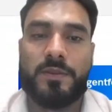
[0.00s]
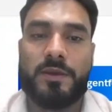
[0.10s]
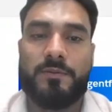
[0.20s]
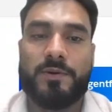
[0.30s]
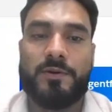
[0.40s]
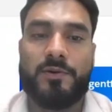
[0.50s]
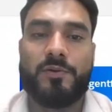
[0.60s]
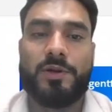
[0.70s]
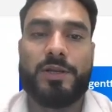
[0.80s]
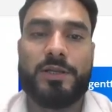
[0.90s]
If I want to
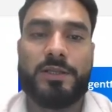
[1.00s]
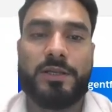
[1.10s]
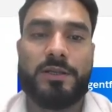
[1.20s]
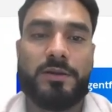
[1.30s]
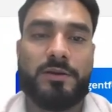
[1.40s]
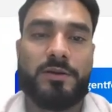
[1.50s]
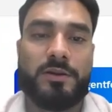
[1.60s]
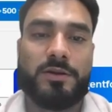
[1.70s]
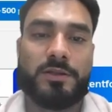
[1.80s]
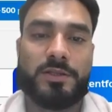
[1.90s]
retake, then here
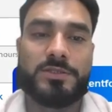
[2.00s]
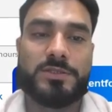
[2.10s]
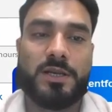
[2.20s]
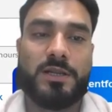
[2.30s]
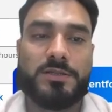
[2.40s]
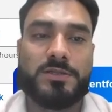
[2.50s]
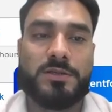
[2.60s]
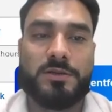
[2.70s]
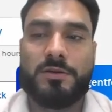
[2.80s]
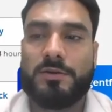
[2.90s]
retake this challenge.
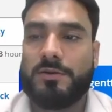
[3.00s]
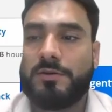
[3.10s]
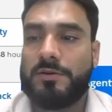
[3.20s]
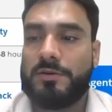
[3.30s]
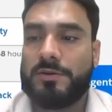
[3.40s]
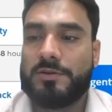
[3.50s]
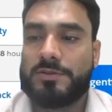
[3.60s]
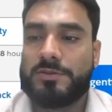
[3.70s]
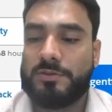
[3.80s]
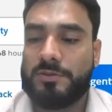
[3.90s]

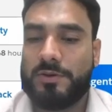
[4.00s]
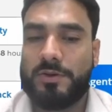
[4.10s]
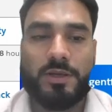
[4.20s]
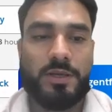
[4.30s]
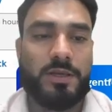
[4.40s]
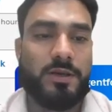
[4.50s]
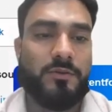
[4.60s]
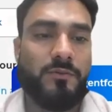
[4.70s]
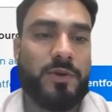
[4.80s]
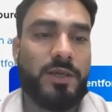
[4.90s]
So
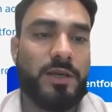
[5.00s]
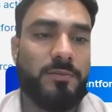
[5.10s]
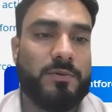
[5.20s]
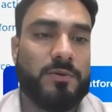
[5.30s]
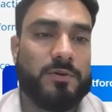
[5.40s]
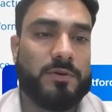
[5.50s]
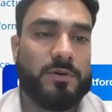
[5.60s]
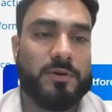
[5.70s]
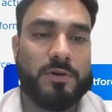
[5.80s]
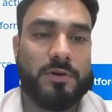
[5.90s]
here we have
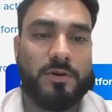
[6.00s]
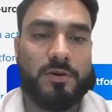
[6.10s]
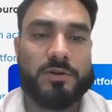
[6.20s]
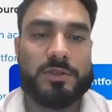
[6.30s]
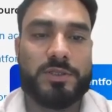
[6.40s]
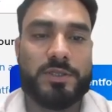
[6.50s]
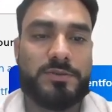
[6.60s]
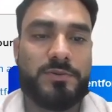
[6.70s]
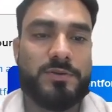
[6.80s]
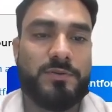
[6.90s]
all the
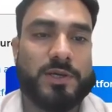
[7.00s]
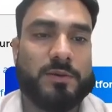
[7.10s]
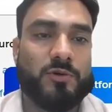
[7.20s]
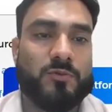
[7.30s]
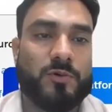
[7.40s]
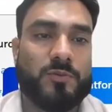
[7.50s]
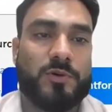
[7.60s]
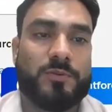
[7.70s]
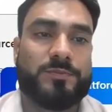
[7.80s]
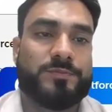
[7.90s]
things which we have to
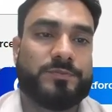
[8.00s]
perform.